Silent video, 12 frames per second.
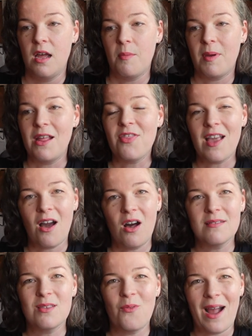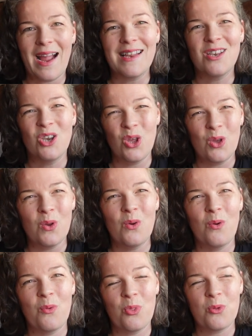But I think also I
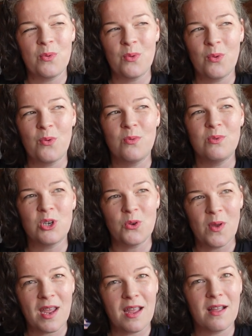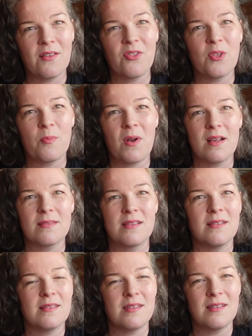knew through doing the
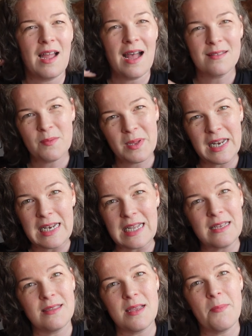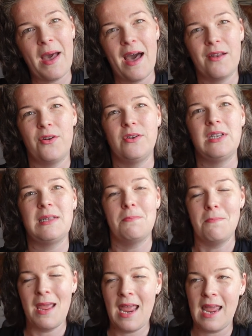process, it hasn't been an easy pattern to
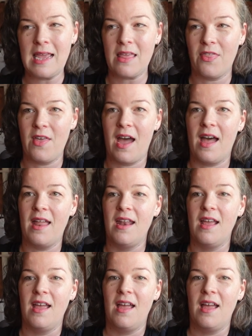make, that